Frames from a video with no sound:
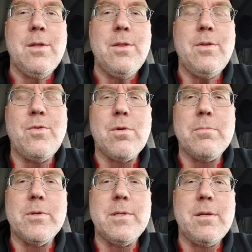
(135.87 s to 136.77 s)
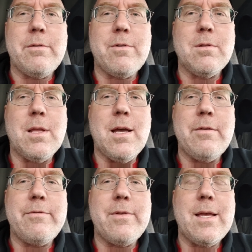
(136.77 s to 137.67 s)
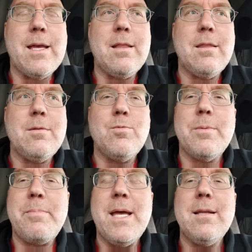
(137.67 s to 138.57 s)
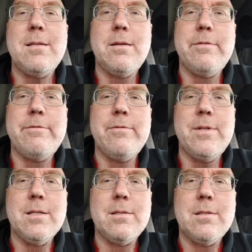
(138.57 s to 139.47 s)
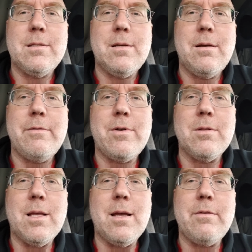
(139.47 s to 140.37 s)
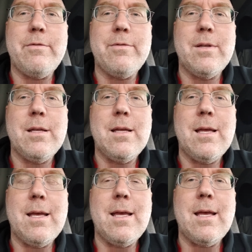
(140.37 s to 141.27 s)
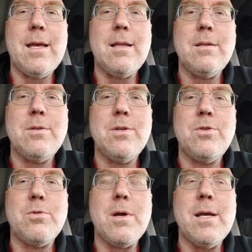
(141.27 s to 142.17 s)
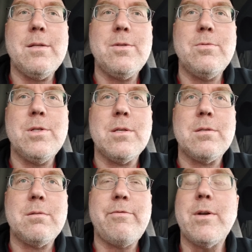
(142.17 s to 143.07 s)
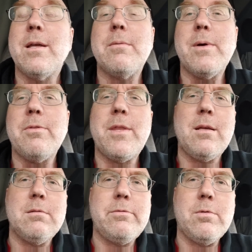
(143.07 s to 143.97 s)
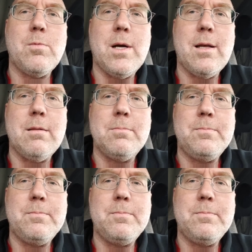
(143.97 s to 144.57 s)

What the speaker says: the normalcy of our life and the repetitiveness of our life, and to try to just forget about things for a while.